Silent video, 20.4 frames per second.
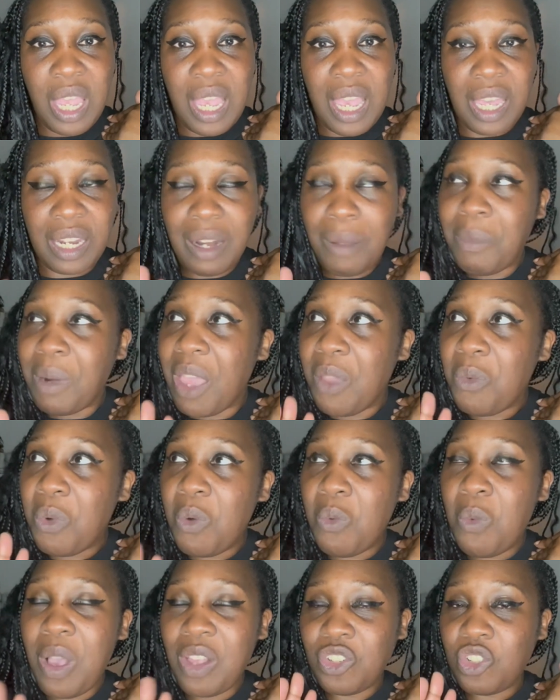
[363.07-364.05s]
And I'm like,
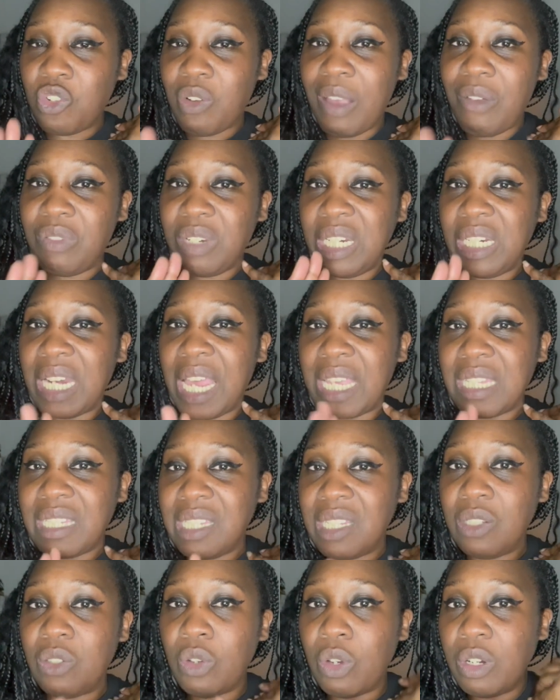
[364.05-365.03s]
well, what traveling has
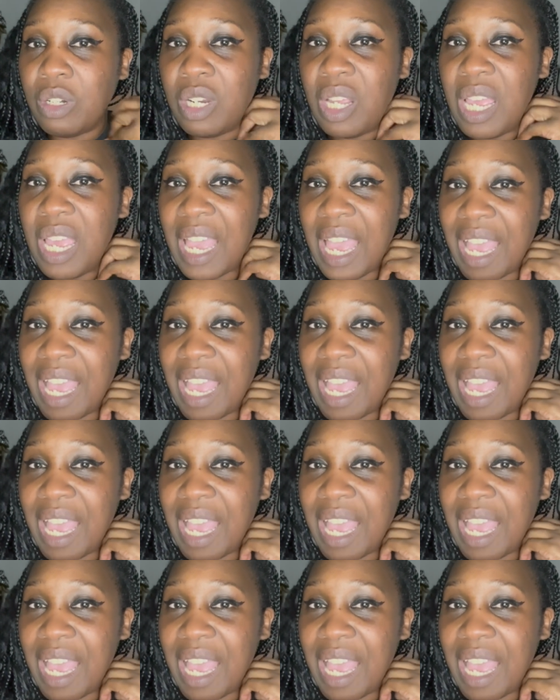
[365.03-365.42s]
he done?